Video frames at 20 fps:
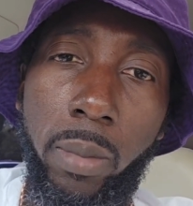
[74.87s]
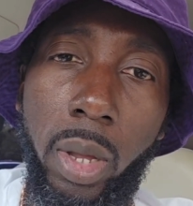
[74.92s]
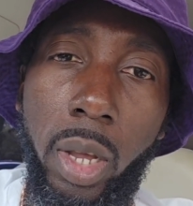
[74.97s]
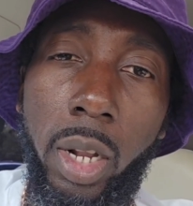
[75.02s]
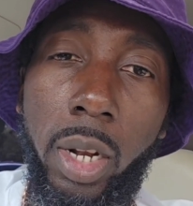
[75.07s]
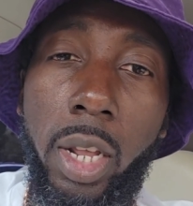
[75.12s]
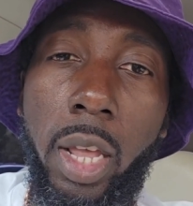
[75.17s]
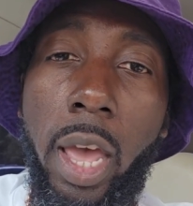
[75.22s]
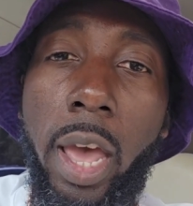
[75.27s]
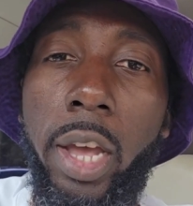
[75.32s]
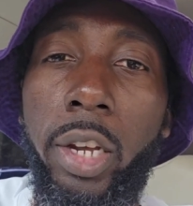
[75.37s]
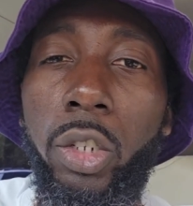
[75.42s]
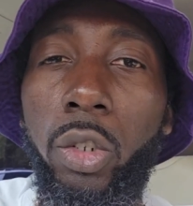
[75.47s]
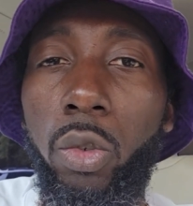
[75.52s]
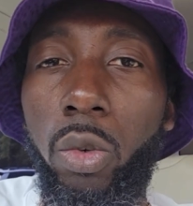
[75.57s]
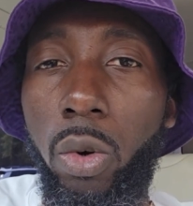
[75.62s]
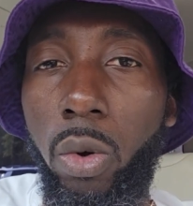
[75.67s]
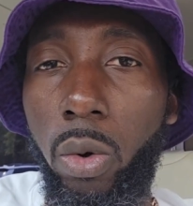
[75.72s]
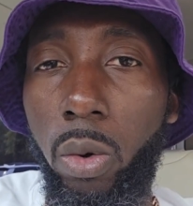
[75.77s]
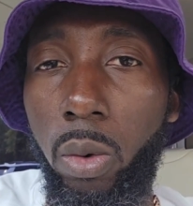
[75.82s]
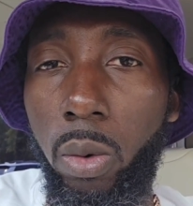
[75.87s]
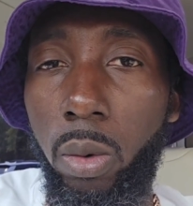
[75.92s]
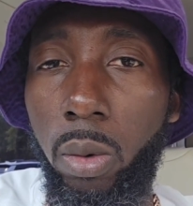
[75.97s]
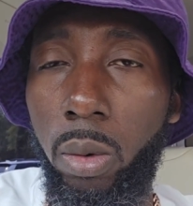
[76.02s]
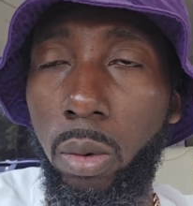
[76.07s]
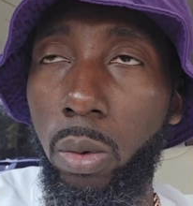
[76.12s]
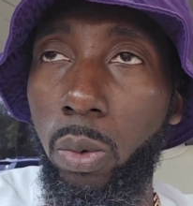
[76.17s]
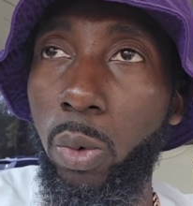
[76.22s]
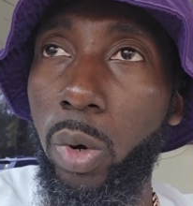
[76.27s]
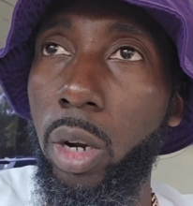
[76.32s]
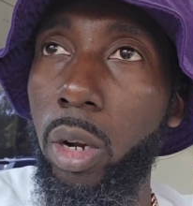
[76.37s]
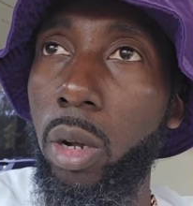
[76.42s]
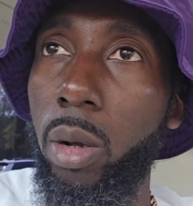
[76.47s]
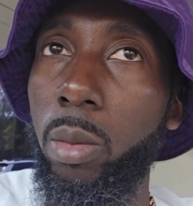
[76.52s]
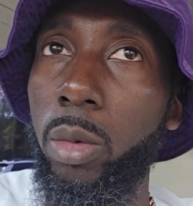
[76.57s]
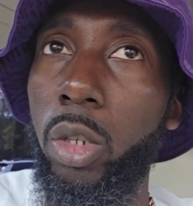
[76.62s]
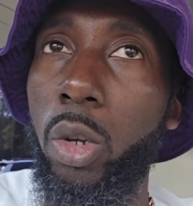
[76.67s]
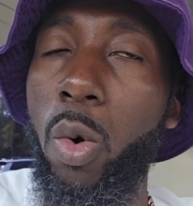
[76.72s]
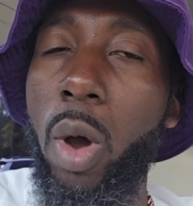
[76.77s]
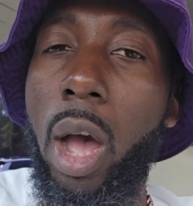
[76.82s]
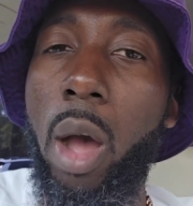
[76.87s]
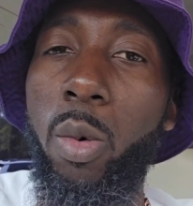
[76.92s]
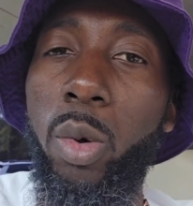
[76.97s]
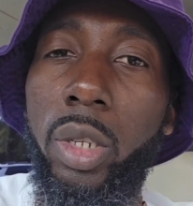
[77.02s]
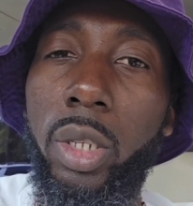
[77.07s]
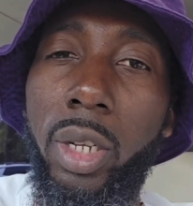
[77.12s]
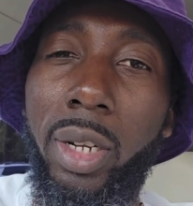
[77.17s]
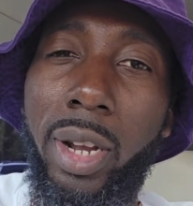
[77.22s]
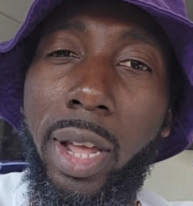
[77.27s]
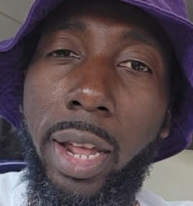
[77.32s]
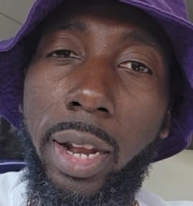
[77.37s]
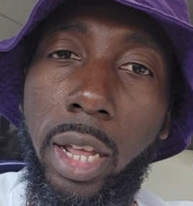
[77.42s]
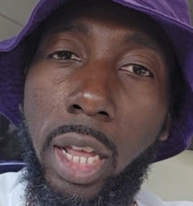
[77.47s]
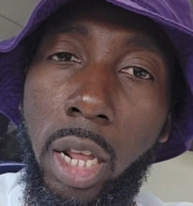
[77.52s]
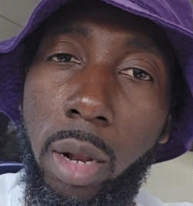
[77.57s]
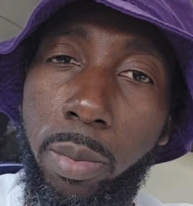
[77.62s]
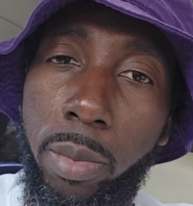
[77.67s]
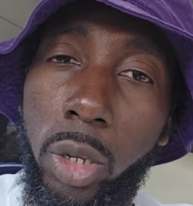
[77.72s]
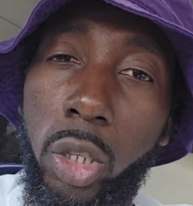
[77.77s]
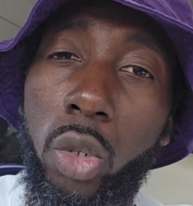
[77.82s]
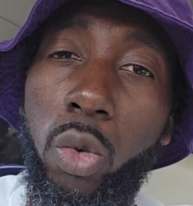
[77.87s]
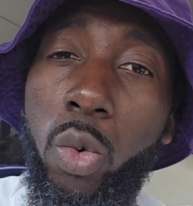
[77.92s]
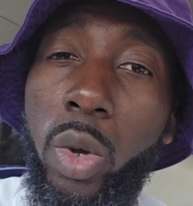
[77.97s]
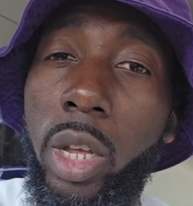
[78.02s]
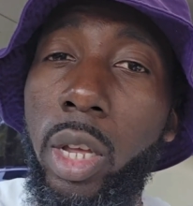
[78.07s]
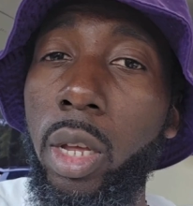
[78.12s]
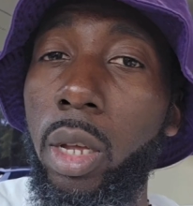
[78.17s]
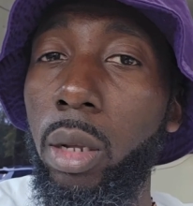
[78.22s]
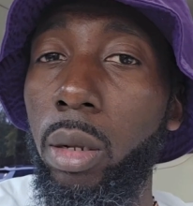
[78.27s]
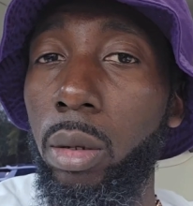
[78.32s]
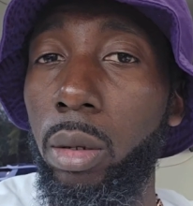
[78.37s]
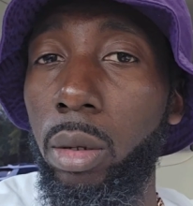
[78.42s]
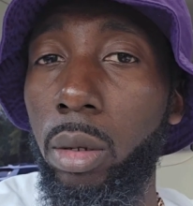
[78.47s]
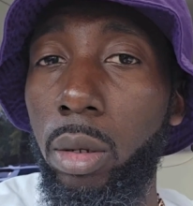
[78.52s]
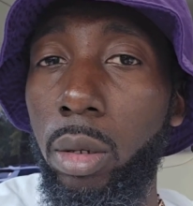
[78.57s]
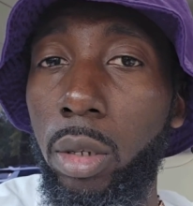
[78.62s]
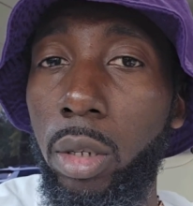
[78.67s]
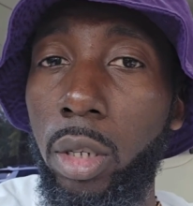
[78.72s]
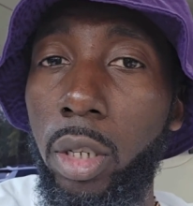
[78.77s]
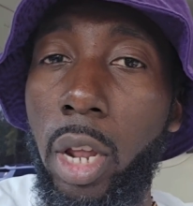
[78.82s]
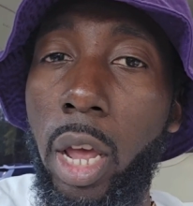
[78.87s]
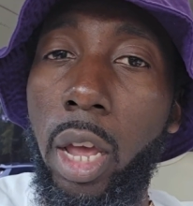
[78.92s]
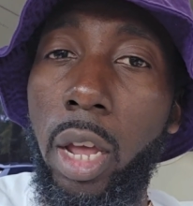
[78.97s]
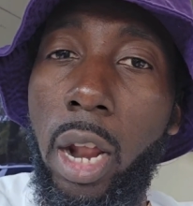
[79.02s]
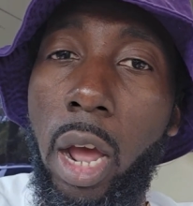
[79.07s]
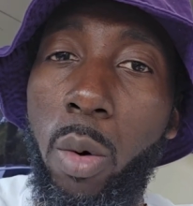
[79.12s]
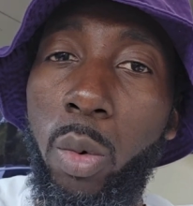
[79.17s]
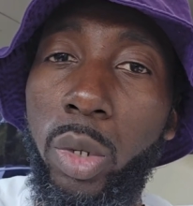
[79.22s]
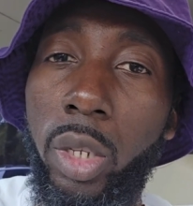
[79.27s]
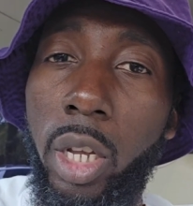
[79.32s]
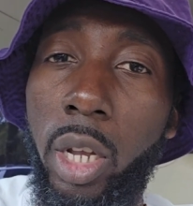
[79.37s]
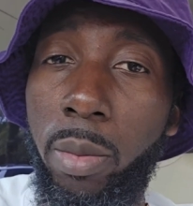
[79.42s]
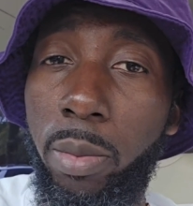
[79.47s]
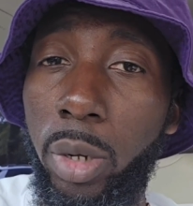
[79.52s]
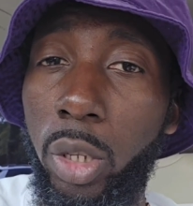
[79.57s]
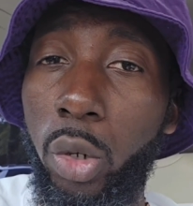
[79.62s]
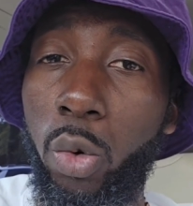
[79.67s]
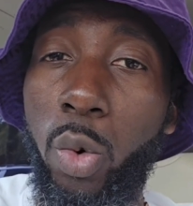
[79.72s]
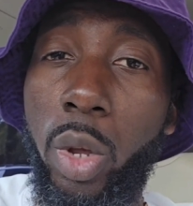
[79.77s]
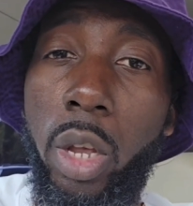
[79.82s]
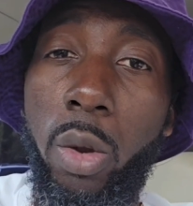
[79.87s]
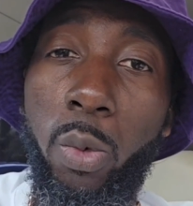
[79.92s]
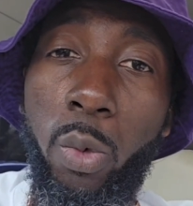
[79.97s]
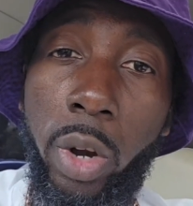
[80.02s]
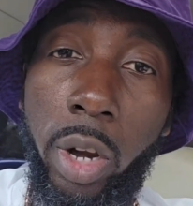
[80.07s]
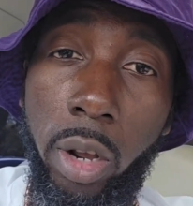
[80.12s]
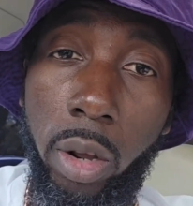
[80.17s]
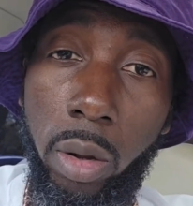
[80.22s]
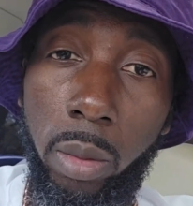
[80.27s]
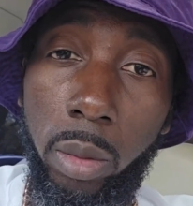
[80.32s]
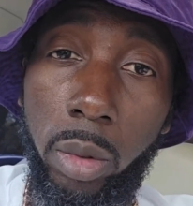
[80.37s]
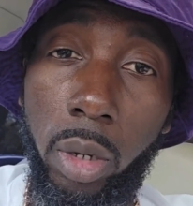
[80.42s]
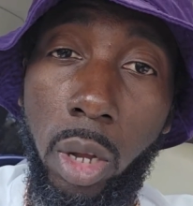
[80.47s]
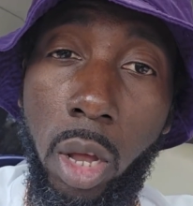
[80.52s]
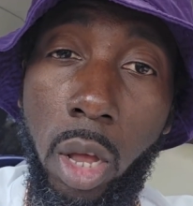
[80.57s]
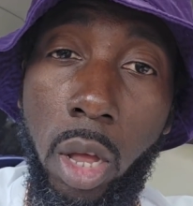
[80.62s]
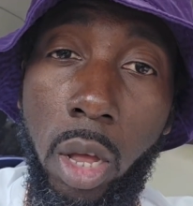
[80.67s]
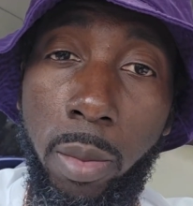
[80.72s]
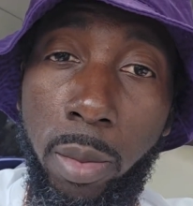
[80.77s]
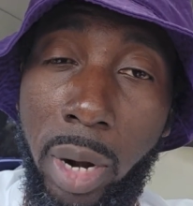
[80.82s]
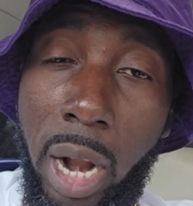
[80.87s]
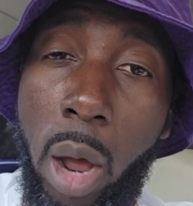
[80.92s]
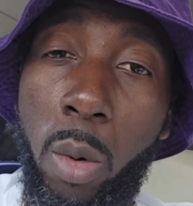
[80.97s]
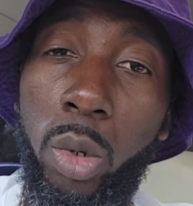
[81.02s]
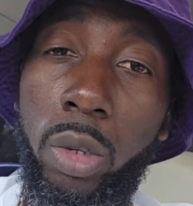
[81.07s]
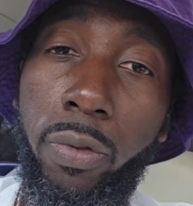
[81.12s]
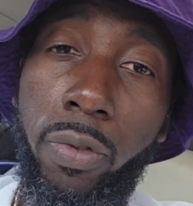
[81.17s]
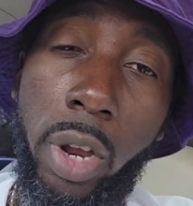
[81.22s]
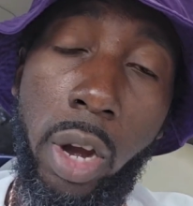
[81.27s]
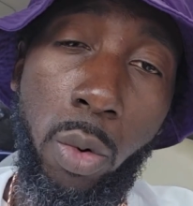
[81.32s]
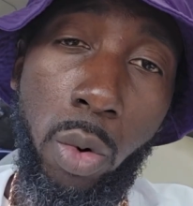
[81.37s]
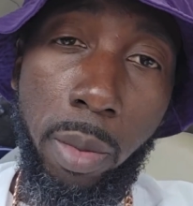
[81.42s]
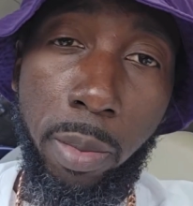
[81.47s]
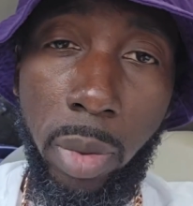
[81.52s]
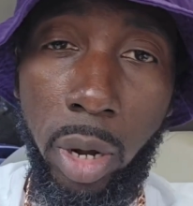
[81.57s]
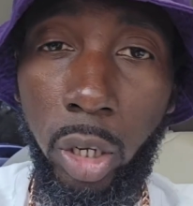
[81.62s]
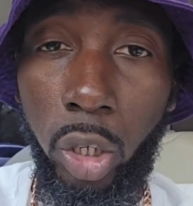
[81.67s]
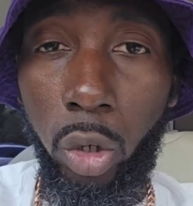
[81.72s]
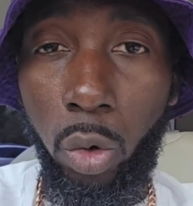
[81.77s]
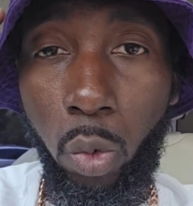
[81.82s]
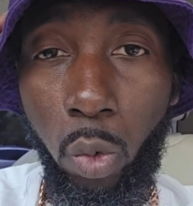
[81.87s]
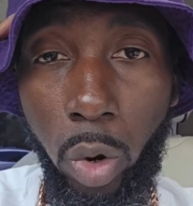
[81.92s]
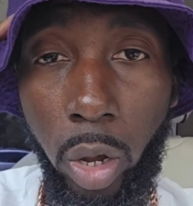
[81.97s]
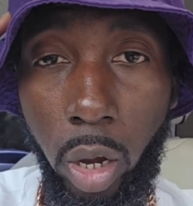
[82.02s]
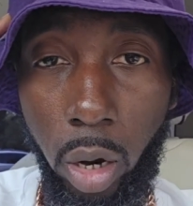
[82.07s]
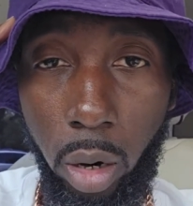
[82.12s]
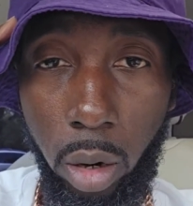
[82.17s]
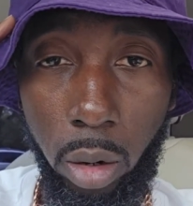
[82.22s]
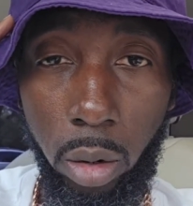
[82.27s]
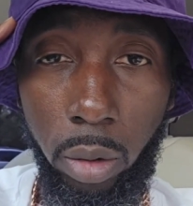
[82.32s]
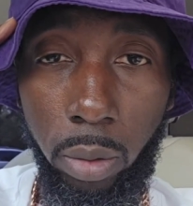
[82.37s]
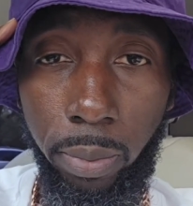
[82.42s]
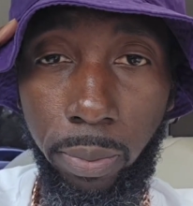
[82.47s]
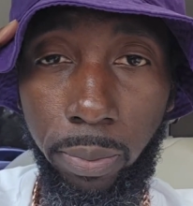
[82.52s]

in the astral realm. So I was in that in-between state. I was in between realms, but I was very much aware.